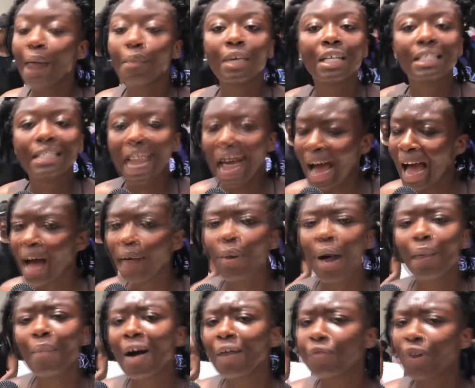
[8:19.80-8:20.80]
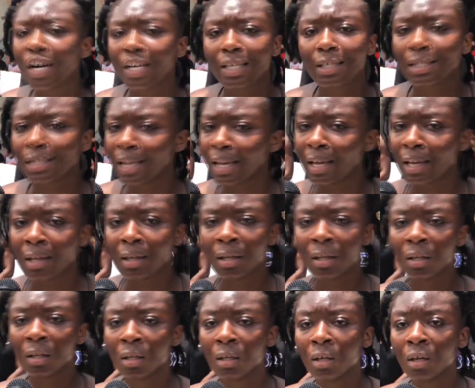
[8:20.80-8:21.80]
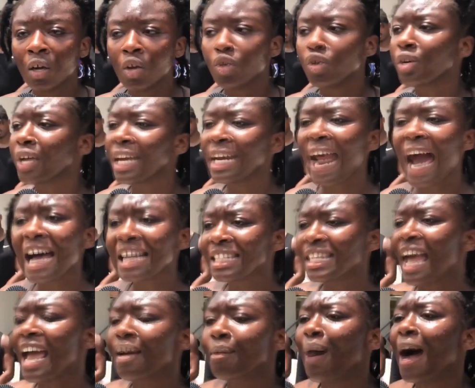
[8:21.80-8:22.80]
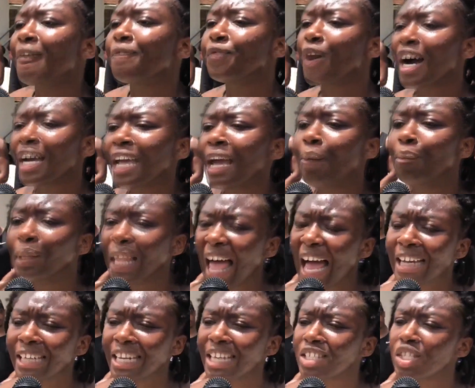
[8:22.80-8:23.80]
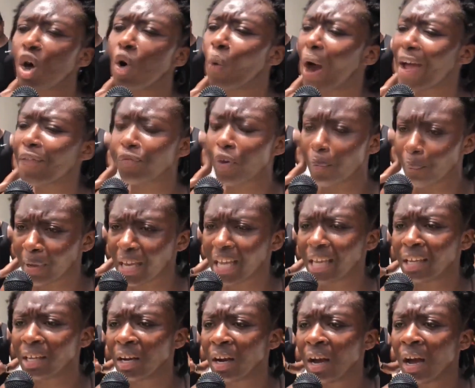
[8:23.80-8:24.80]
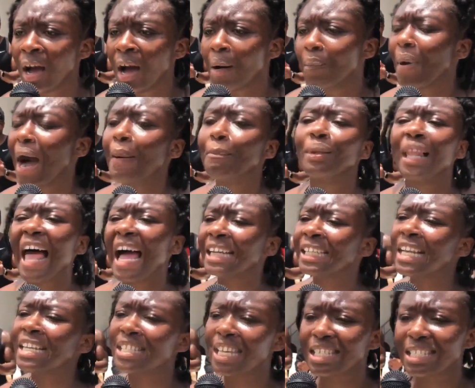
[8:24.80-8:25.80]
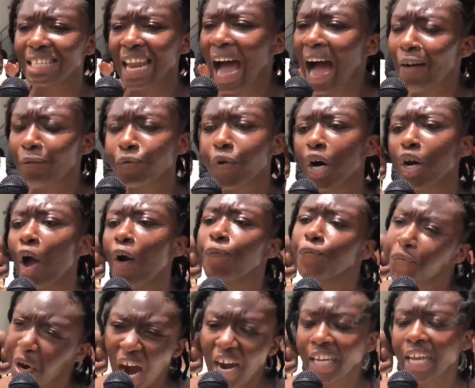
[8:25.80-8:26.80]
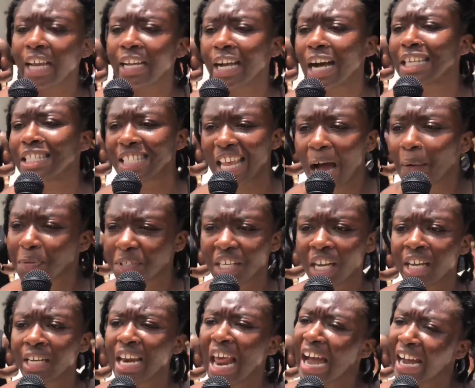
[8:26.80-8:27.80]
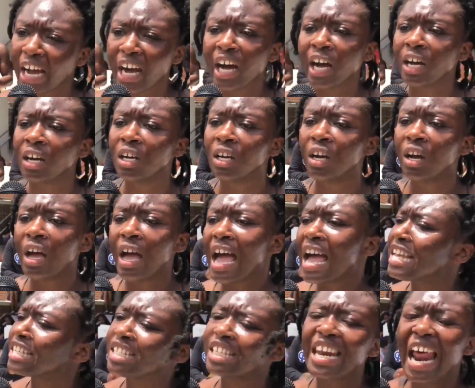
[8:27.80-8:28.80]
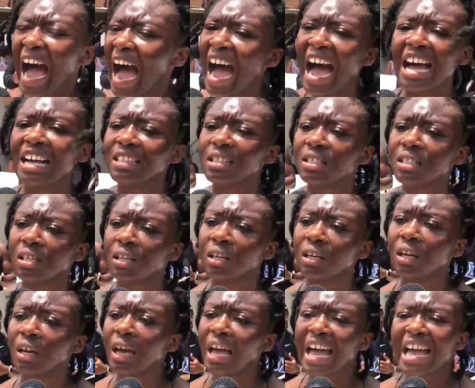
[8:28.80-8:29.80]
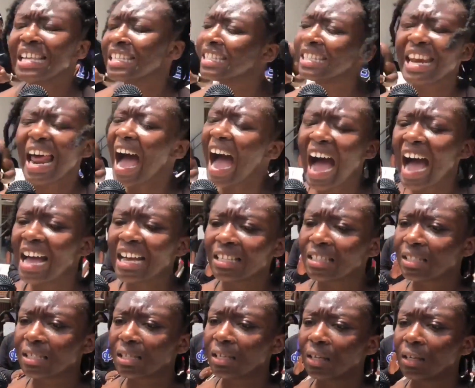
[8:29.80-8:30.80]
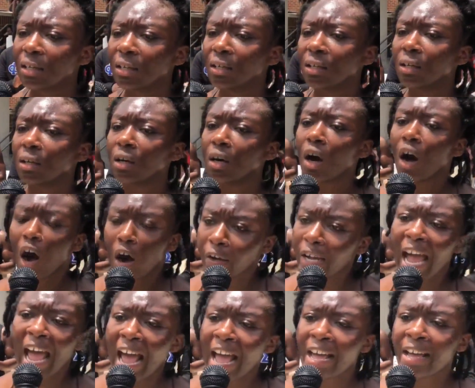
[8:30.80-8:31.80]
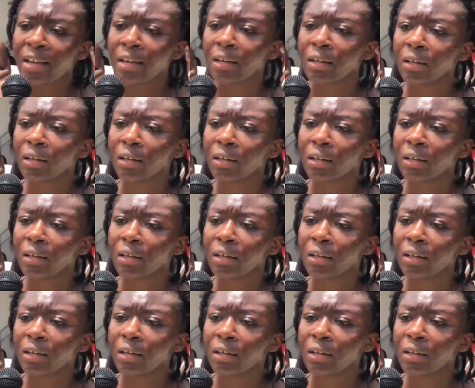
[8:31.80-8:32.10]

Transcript: I'ma die about my fucking skin. You cannot take my fucking blackness away from me. My blackness is not for your fucking consumption, nigga. It's not. It's not. Okay?